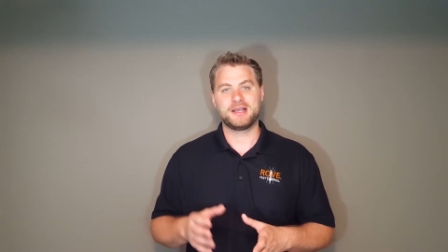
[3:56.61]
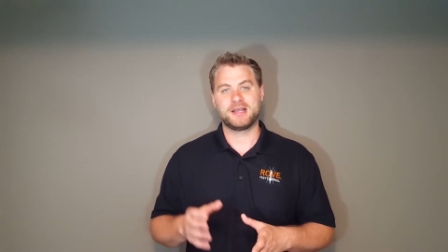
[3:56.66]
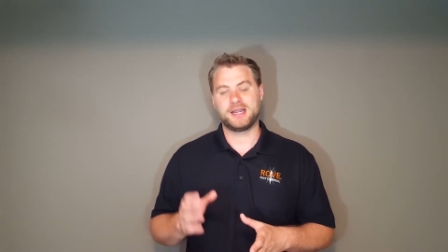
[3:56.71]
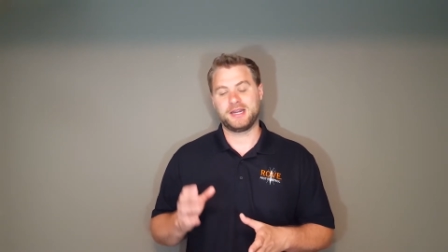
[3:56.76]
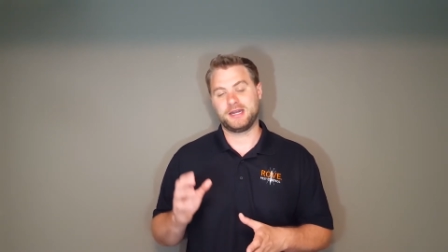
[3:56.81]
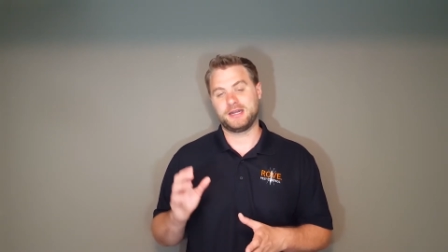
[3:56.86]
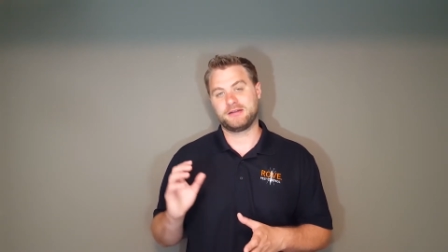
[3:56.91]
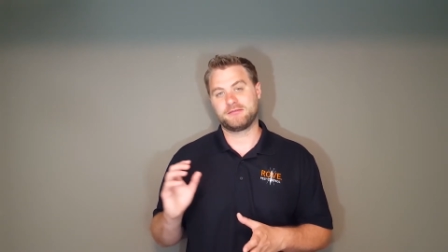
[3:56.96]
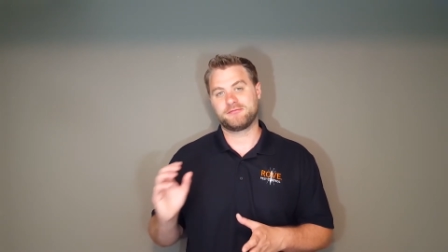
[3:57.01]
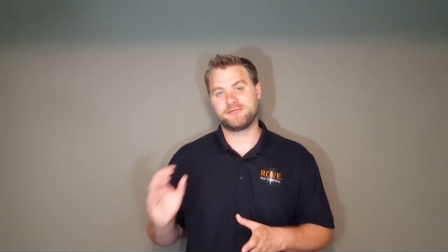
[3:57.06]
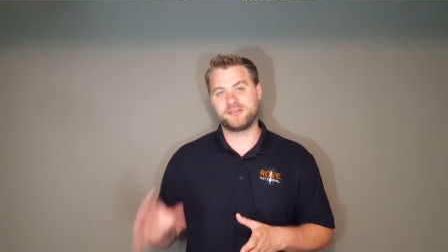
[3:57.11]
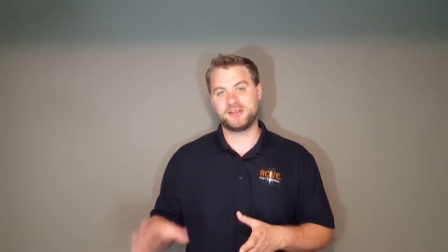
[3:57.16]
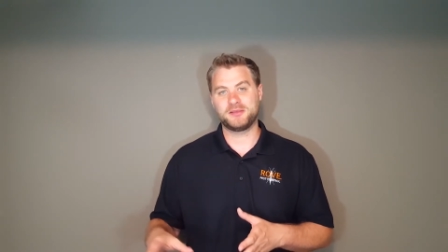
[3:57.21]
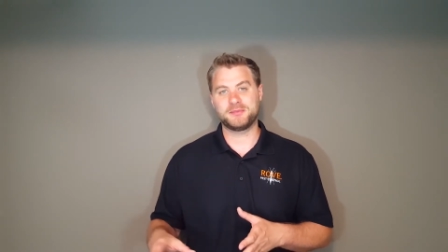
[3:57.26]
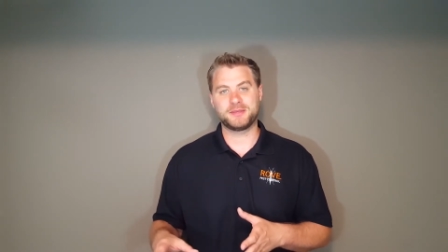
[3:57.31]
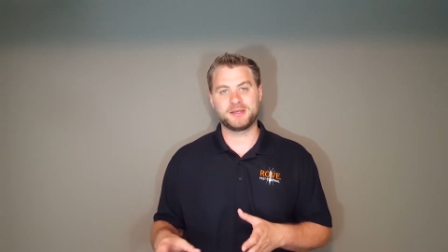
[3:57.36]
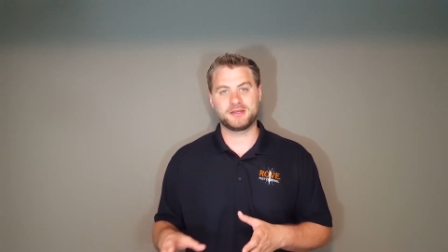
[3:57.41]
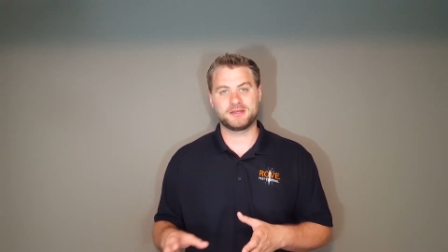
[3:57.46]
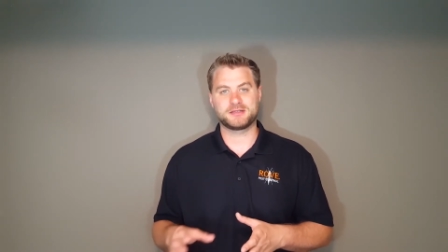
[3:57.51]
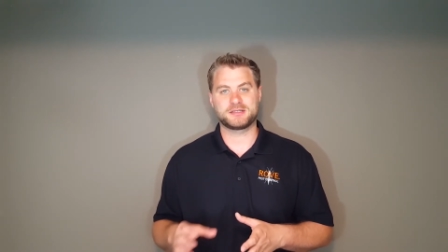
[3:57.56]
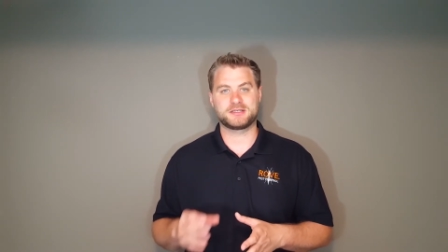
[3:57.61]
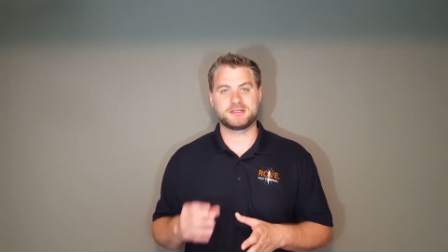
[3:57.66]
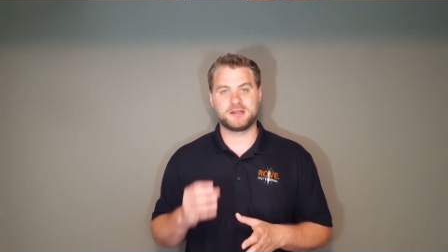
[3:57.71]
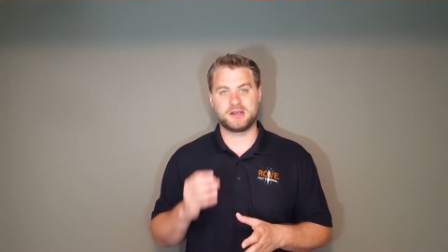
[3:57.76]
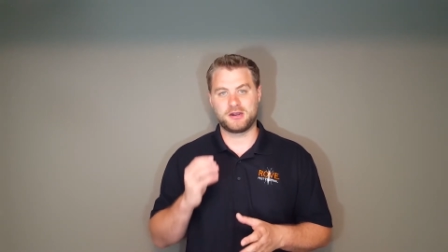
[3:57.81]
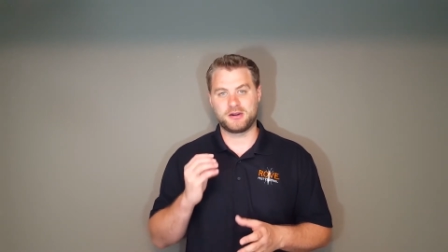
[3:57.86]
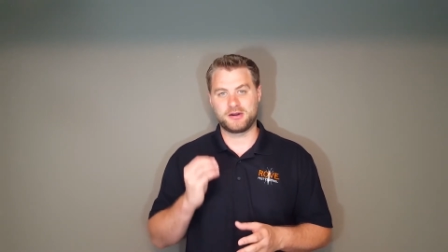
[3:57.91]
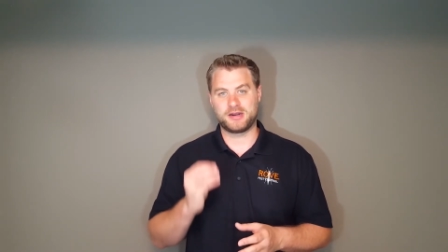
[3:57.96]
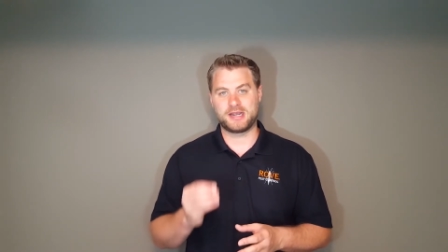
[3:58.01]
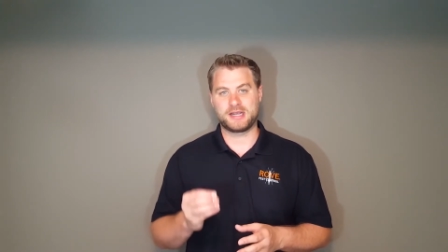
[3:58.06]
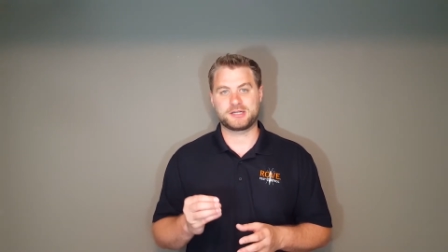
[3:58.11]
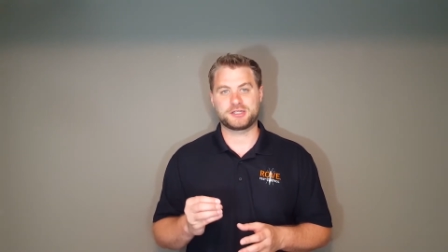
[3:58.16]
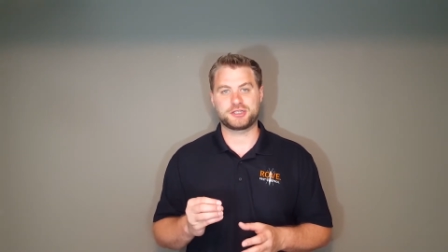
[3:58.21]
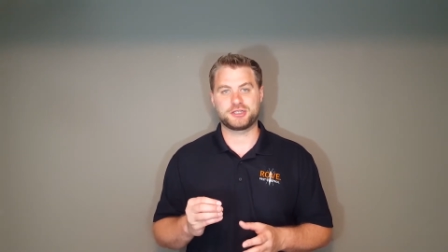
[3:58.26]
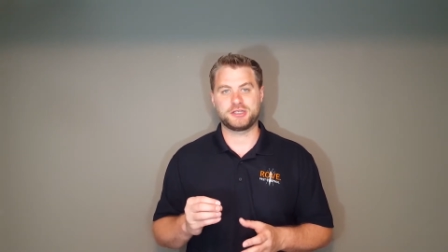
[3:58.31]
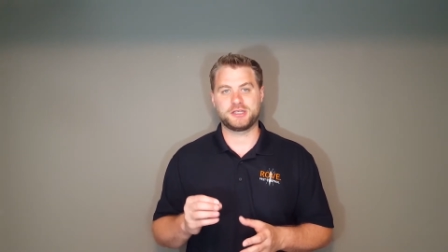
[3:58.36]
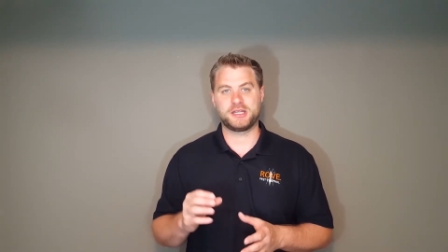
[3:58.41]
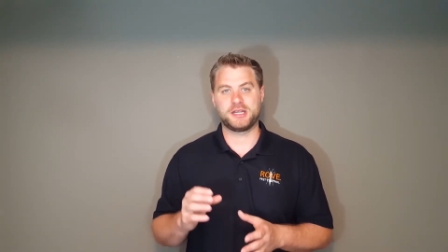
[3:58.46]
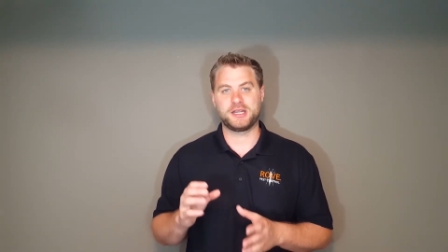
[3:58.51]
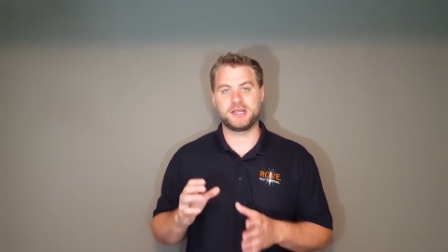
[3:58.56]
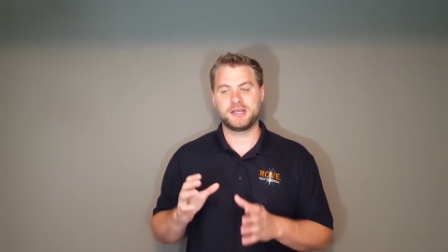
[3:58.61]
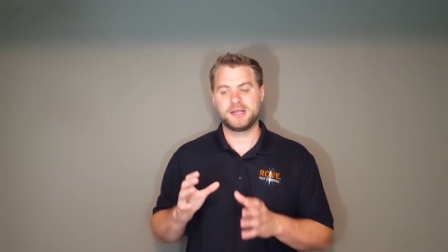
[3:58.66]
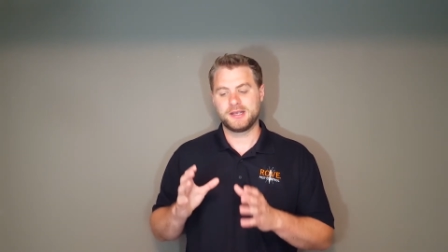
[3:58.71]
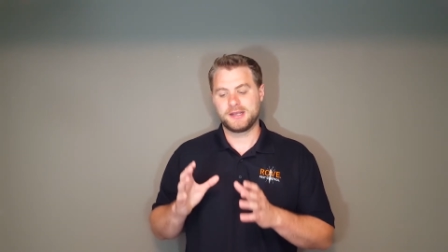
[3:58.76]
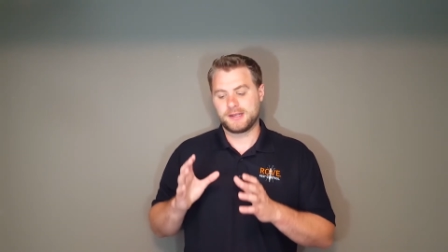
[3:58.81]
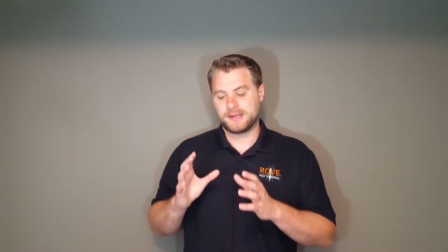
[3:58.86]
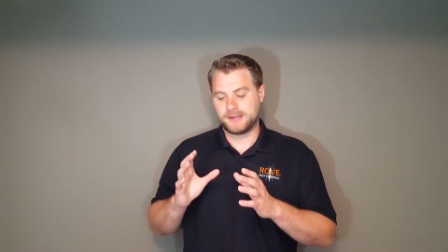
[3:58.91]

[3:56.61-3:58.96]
and females are actually